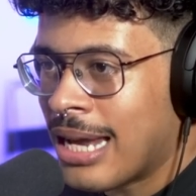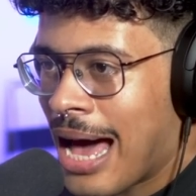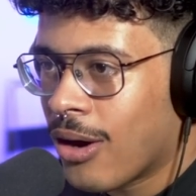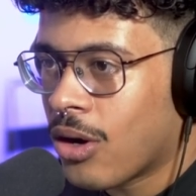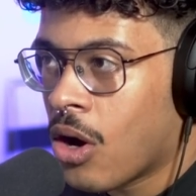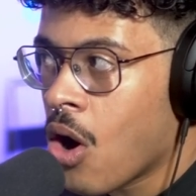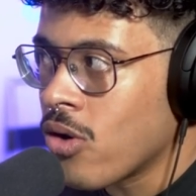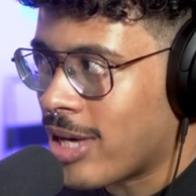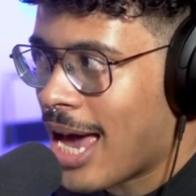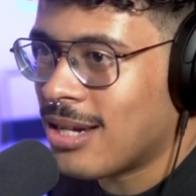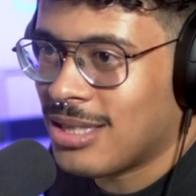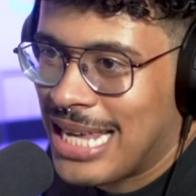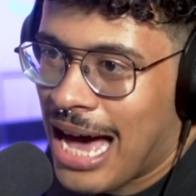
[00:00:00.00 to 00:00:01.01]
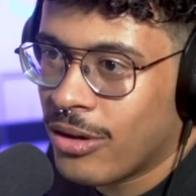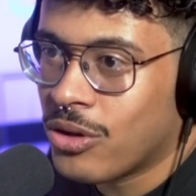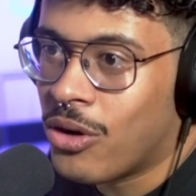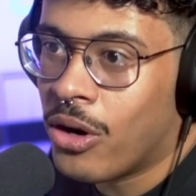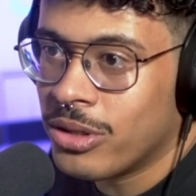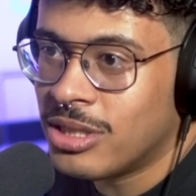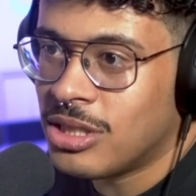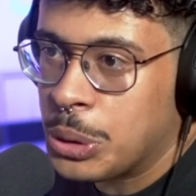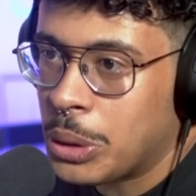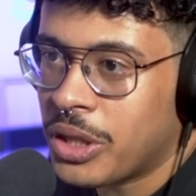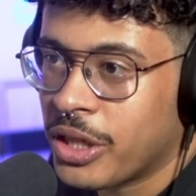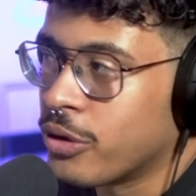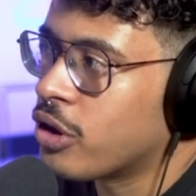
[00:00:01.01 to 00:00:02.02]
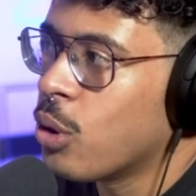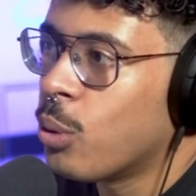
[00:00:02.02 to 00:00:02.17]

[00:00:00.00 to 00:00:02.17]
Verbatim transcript: in alcohol, yes, the alcohol is still clear.